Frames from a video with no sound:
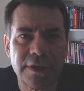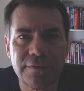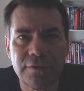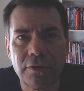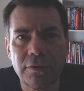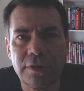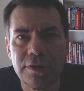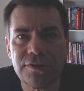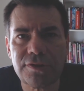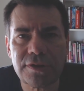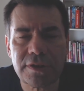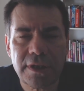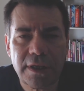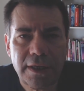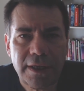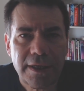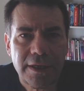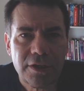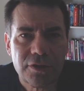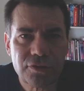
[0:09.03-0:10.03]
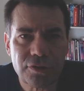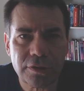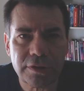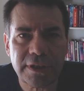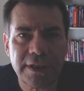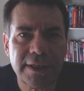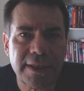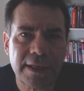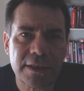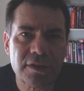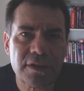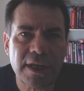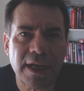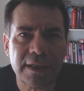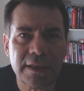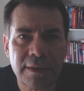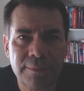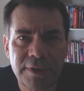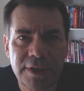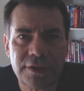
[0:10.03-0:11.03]
And of course, certainly that's
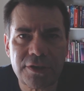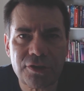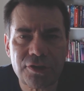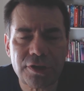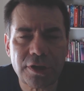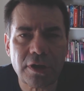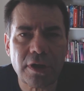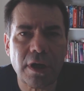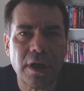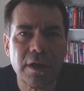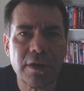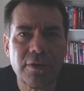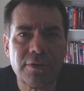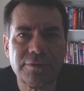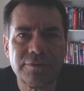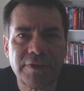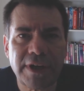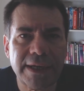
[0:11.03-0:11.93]
not limited to Chicago.